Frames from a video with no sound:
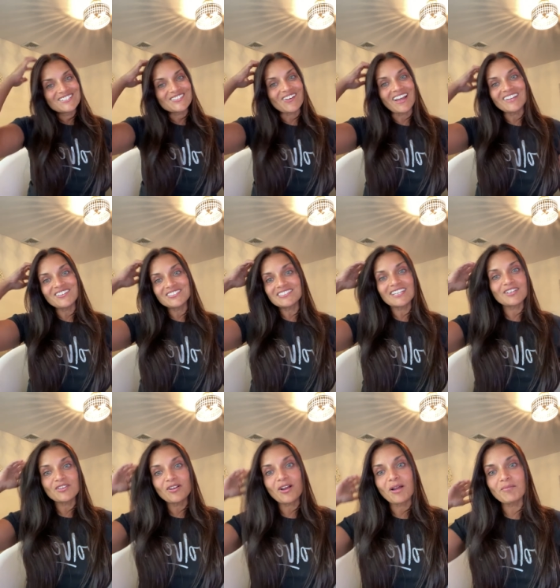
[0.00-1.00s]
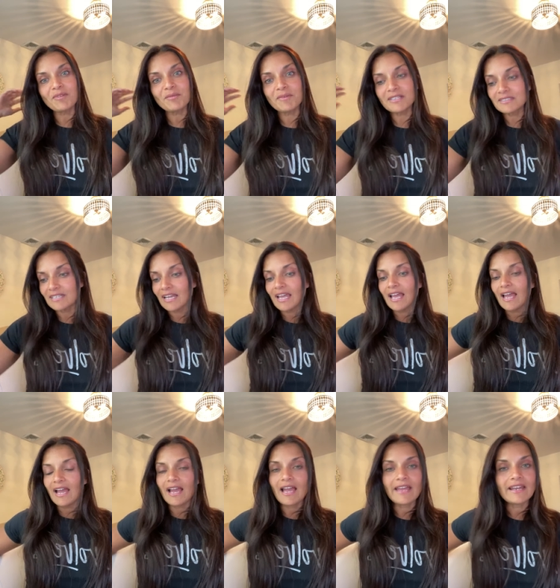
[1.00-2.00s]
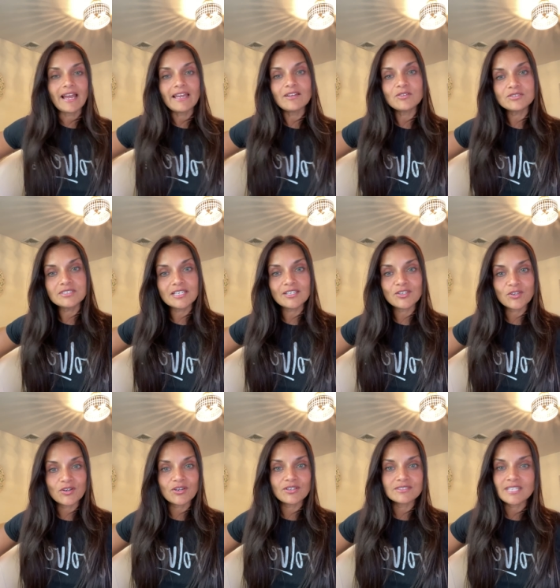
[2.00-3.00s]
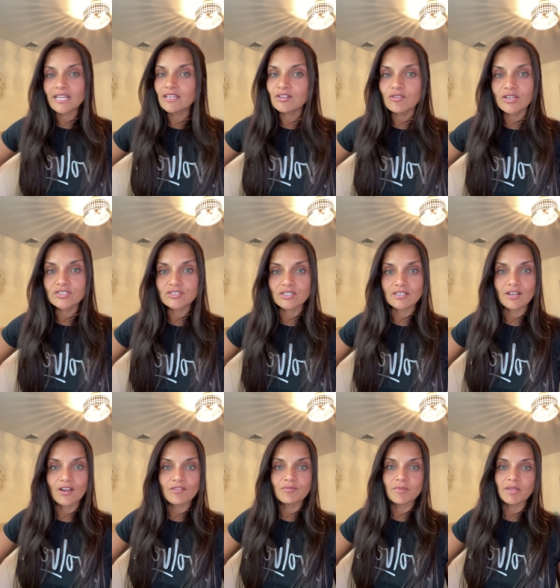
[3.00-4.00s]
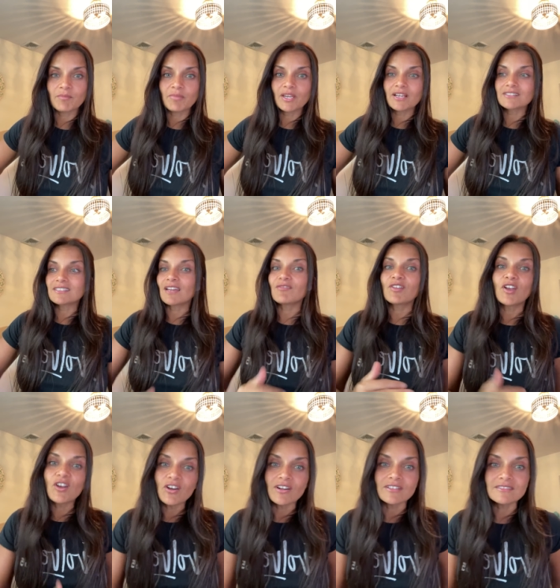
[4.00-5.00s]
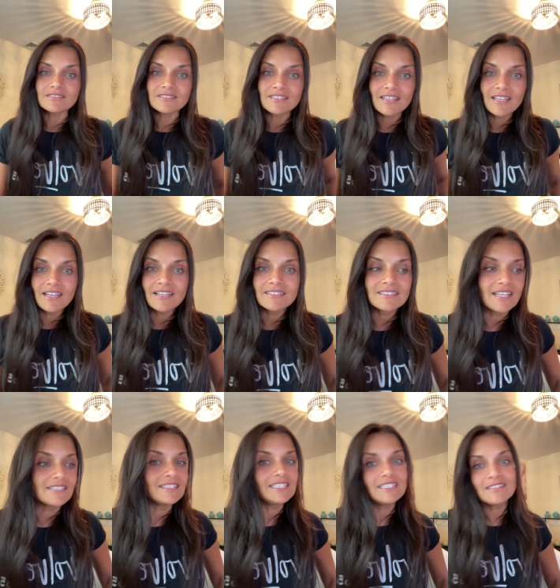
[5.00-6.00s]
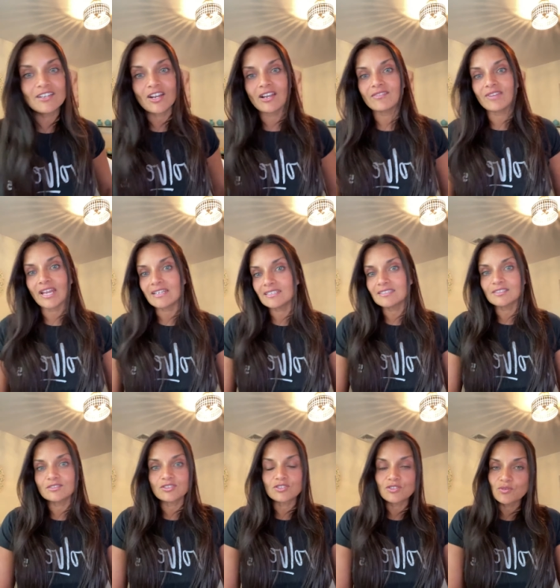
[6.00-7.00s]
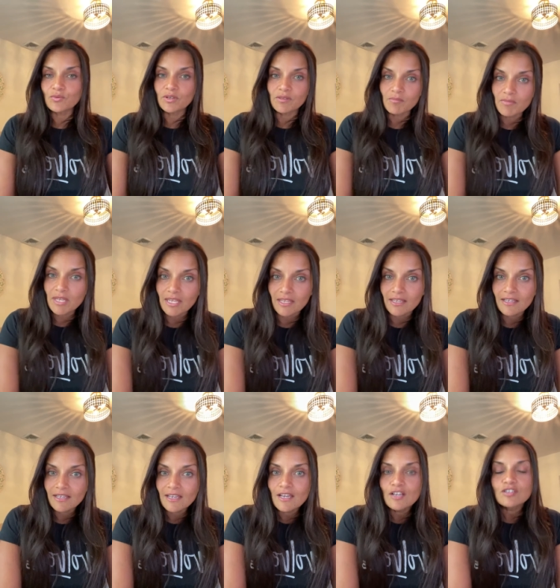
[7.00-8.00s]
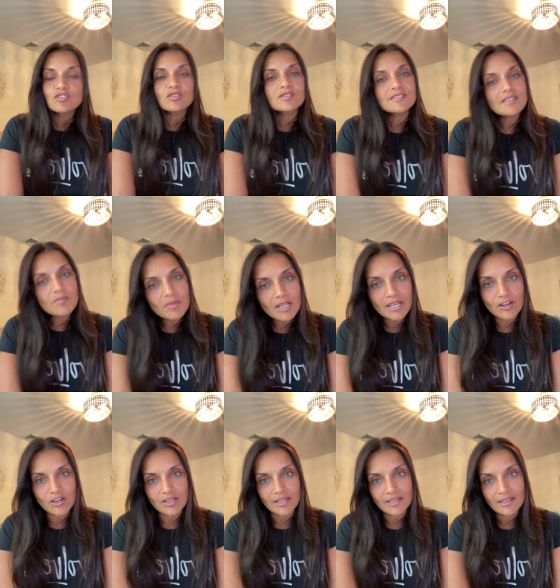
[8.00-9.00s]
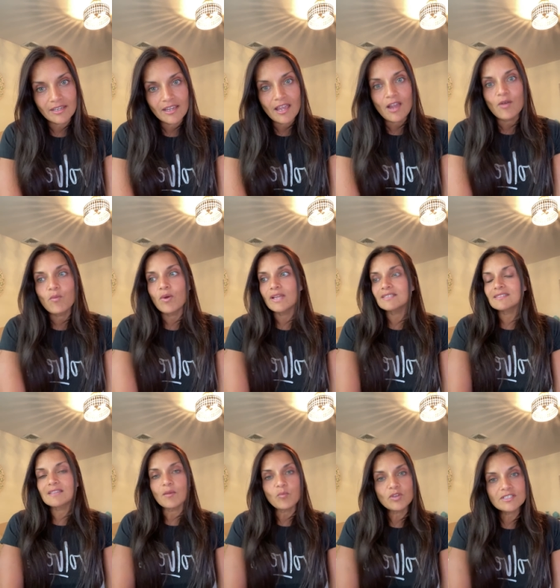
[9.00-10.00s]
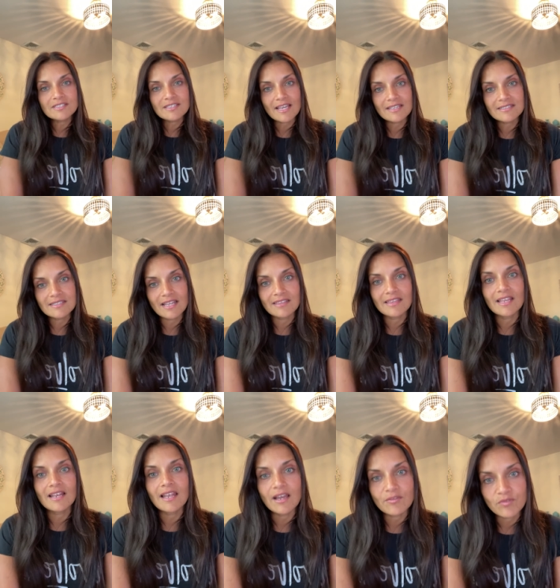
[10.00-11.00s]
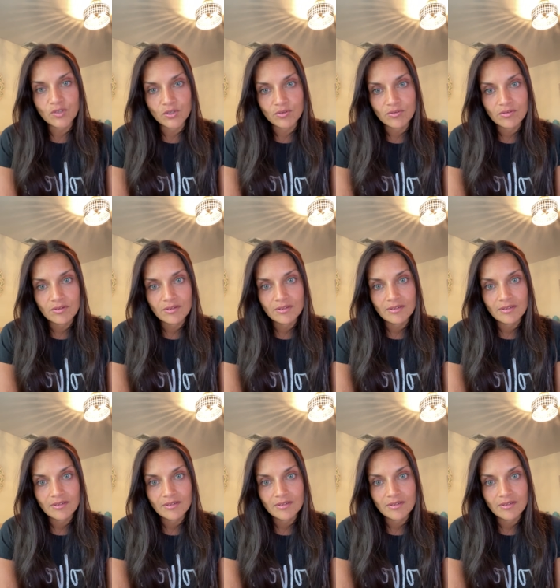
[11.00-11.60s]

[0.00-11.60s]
so I don't take your compliment and I don't take your denigration of me because I've learned that neither have anything to do with me. So similarly, when someone says that they love you,